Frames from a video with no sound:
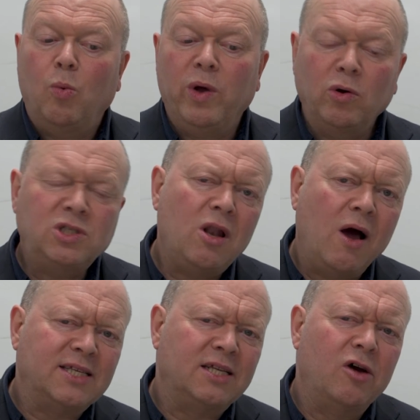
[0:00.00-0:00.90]
We also
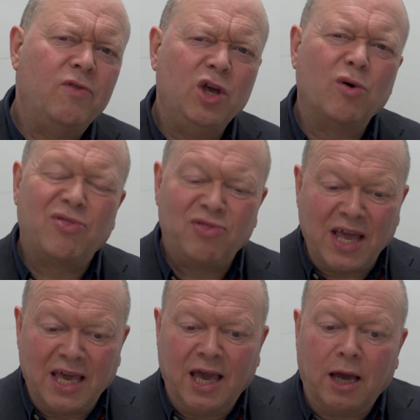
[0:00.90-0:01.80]
like to know that you're
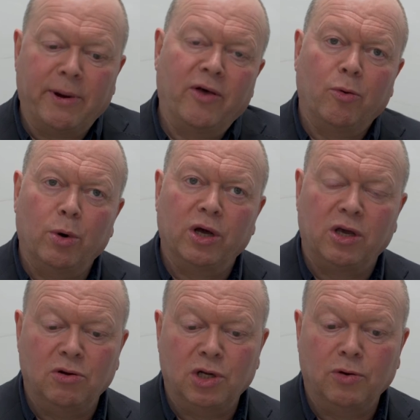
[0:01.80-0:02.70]
thinking about the
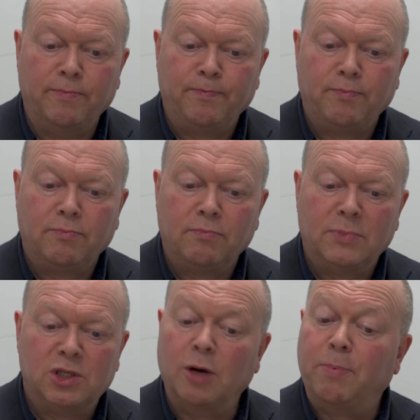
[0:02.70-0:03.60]
work you do.
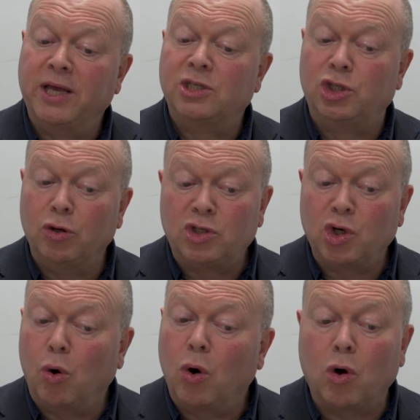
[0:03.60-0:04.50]
So please do
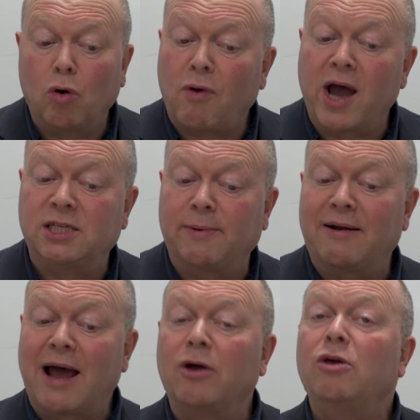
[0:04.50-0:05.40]
talk or write
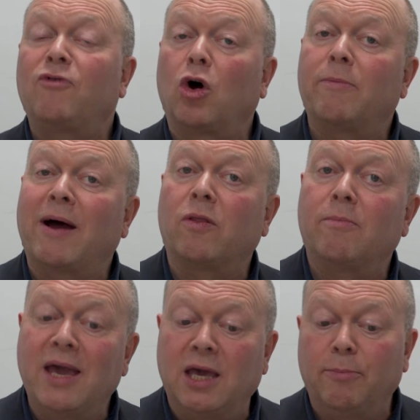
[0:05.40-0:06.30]
about how you've gone about the
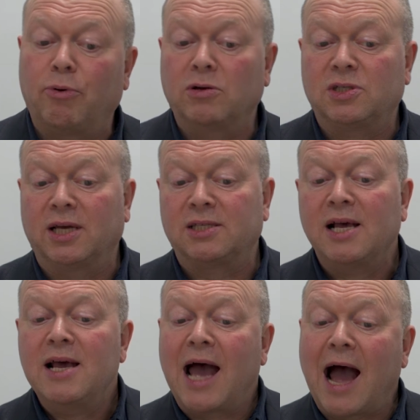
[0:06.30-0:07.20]
making process,
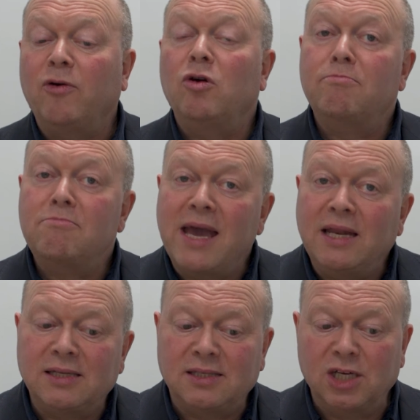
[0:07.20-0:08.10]
how you
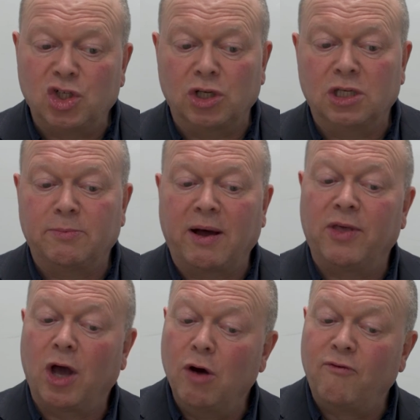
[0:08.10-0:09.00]
made decisions about
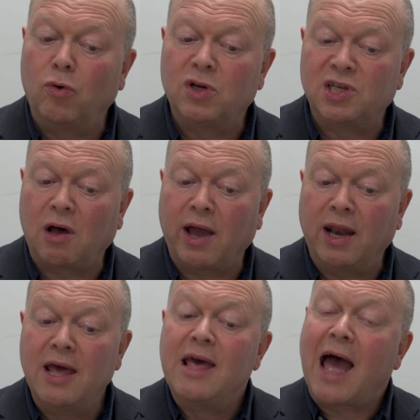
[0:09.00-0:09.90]
the overall
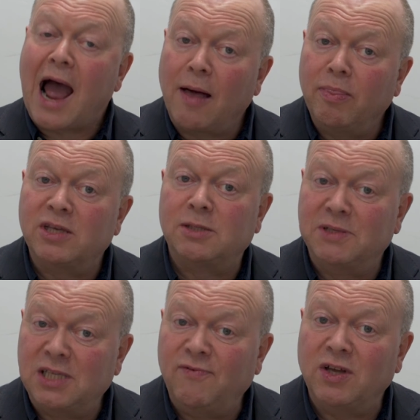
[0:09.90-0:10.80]
design and the
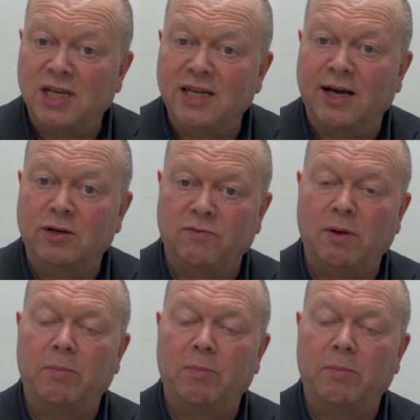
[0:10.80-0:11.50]
specific details of